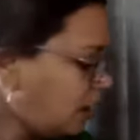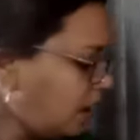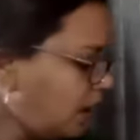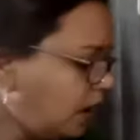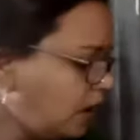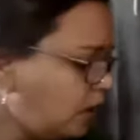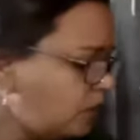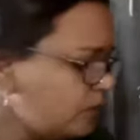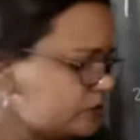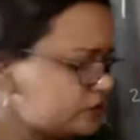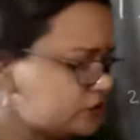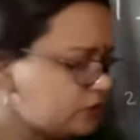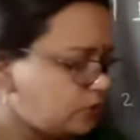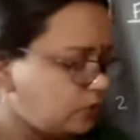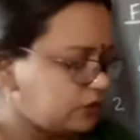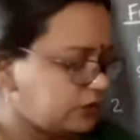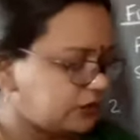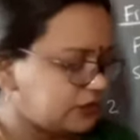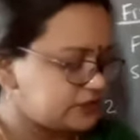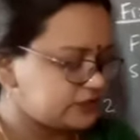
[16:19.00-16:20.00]
How is a
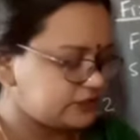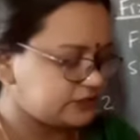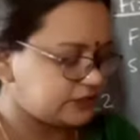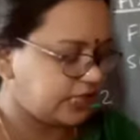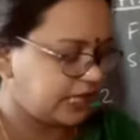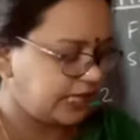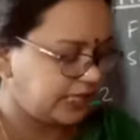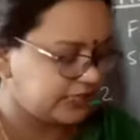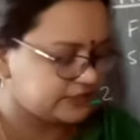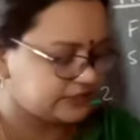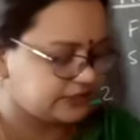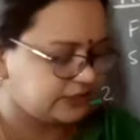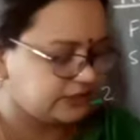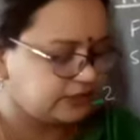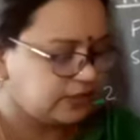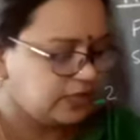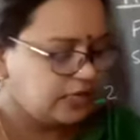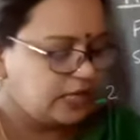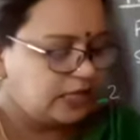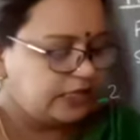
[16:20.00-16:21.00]
water
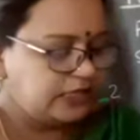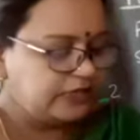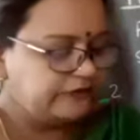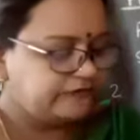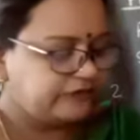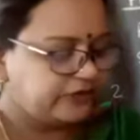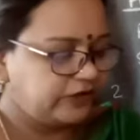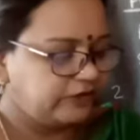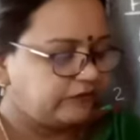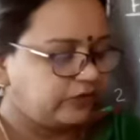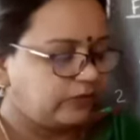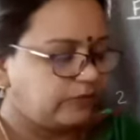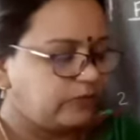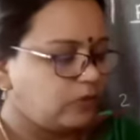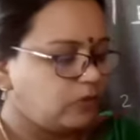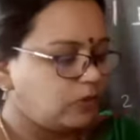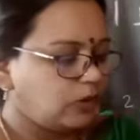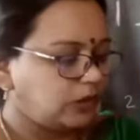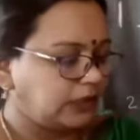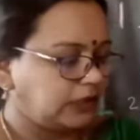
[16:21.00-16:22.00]
hyacinth different from a
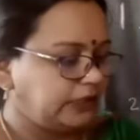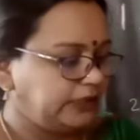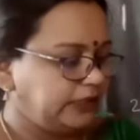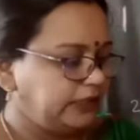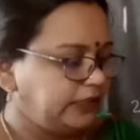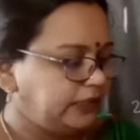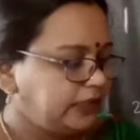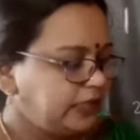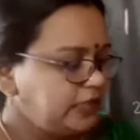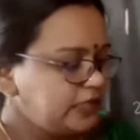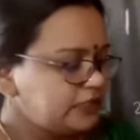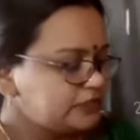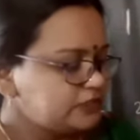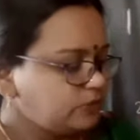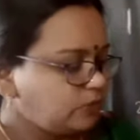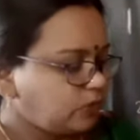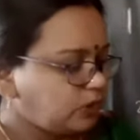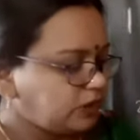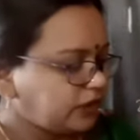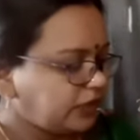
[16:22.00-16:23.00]
water lily? See,
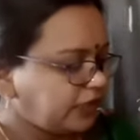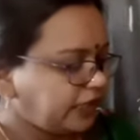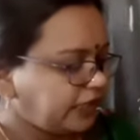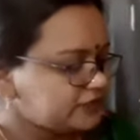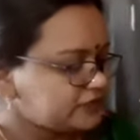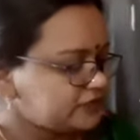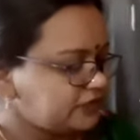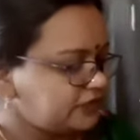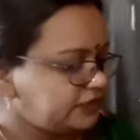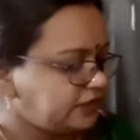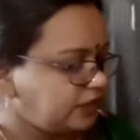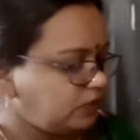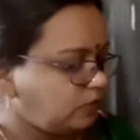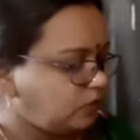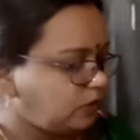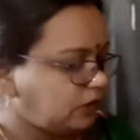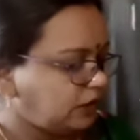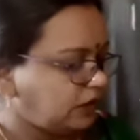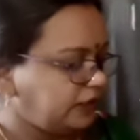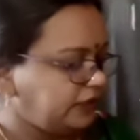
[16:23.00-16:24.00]
water hyacinth and
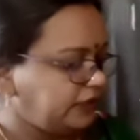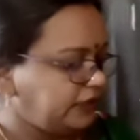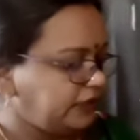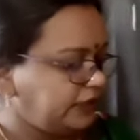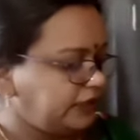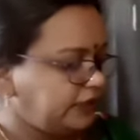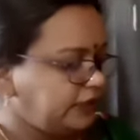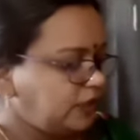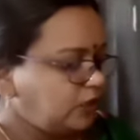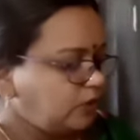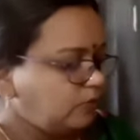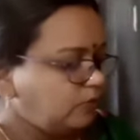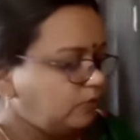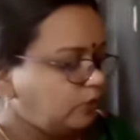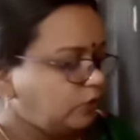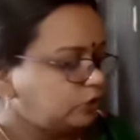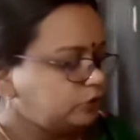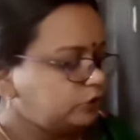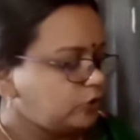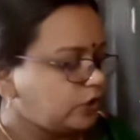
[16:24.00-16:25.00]
water lily,
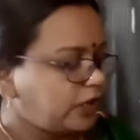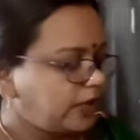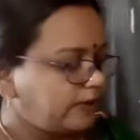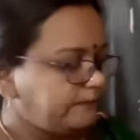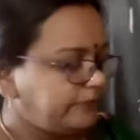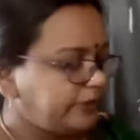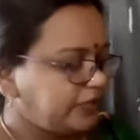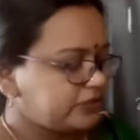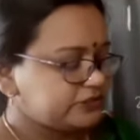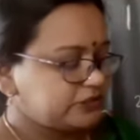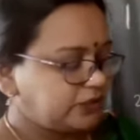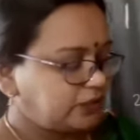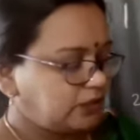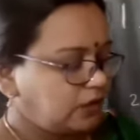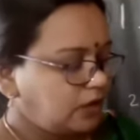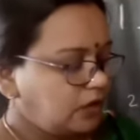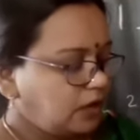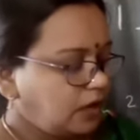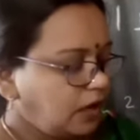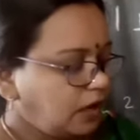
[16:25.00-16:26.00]
both you compare,
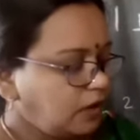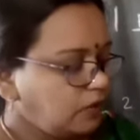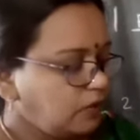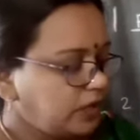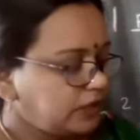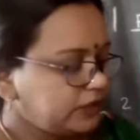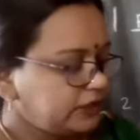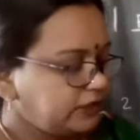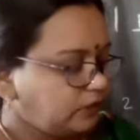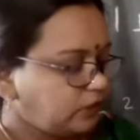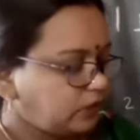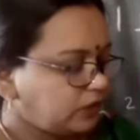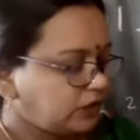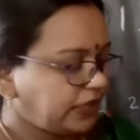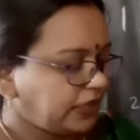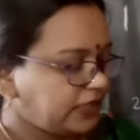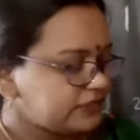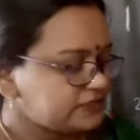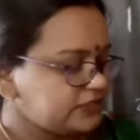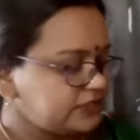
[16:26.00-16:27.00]
children. How are they? Water
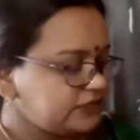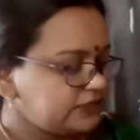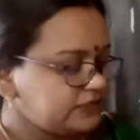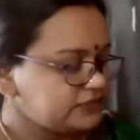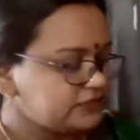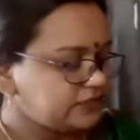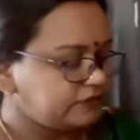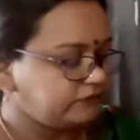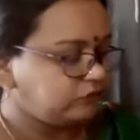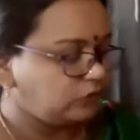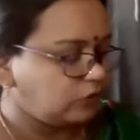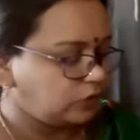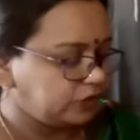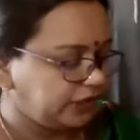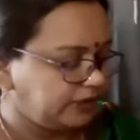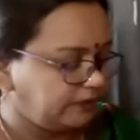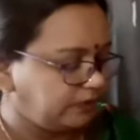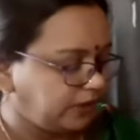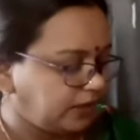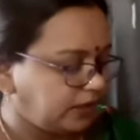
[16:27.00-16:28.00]
hyacinth is a
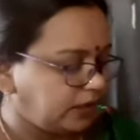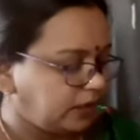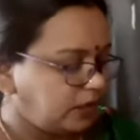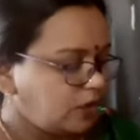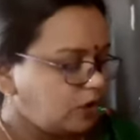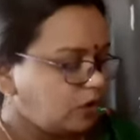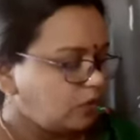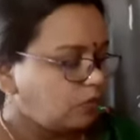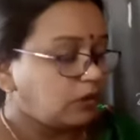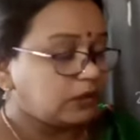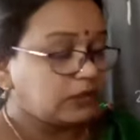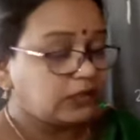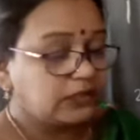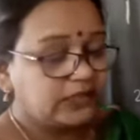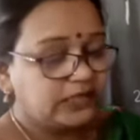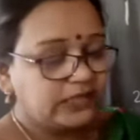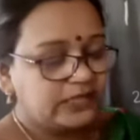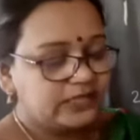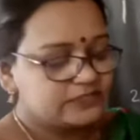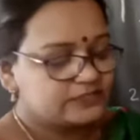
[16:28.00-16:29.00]
floating plant. Water
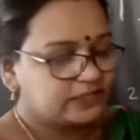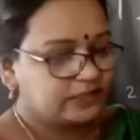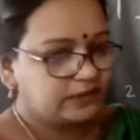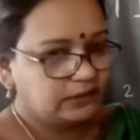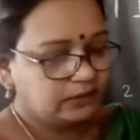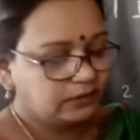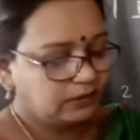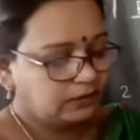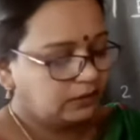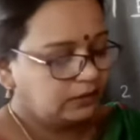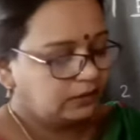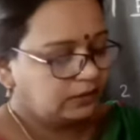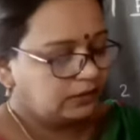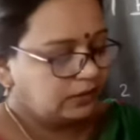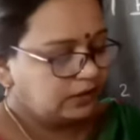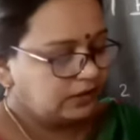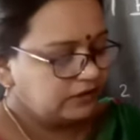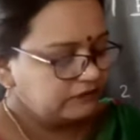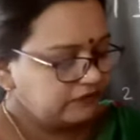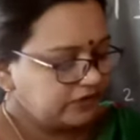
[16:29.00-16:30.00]
lily is a
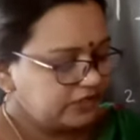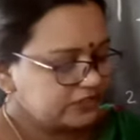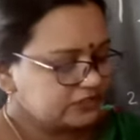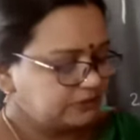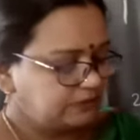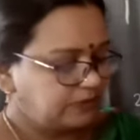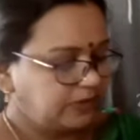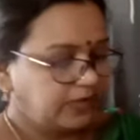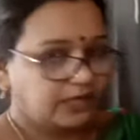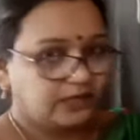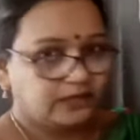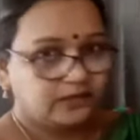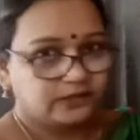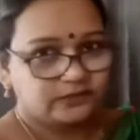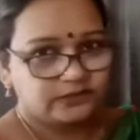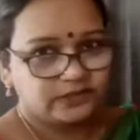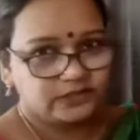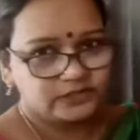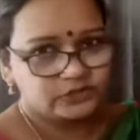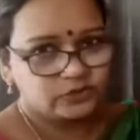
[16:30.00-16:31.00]
fixed
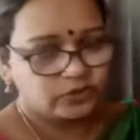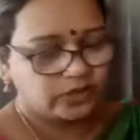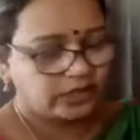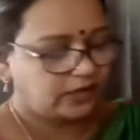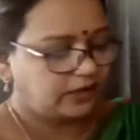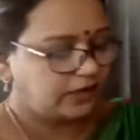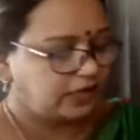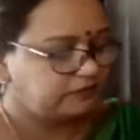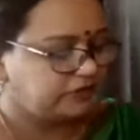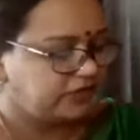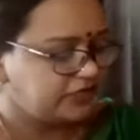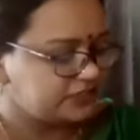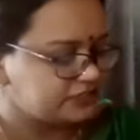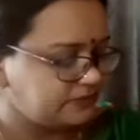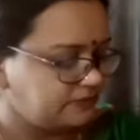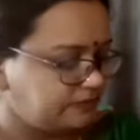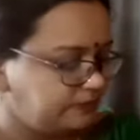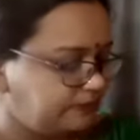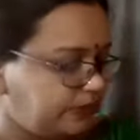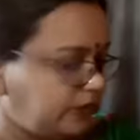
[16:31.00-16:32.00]
plant. This you can write very
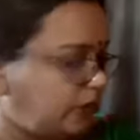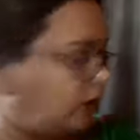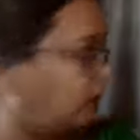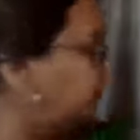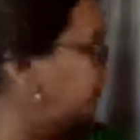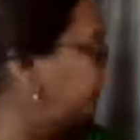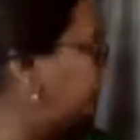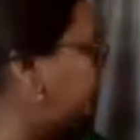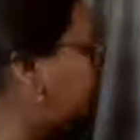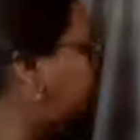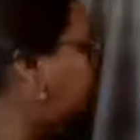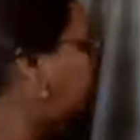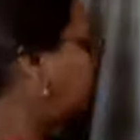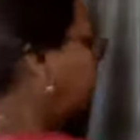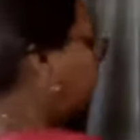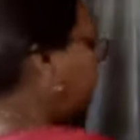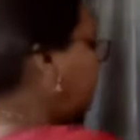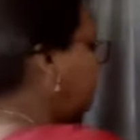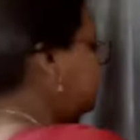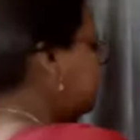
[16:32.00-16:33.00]
simple on your
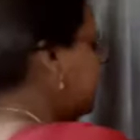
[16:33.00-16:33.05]
own.